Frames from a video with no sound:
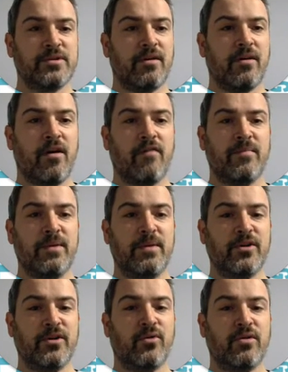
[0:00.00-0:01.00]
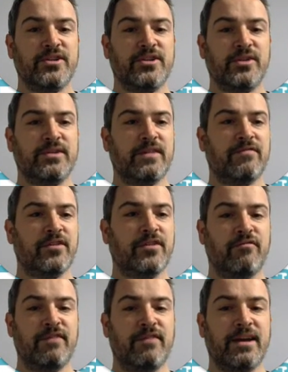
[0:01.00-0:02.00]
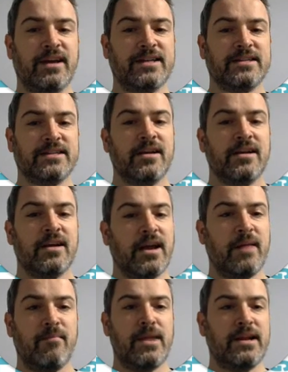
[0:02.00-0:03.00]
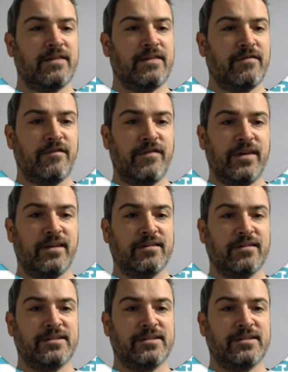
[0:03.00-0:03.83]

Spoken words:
often people go on to do different careers in many different fields.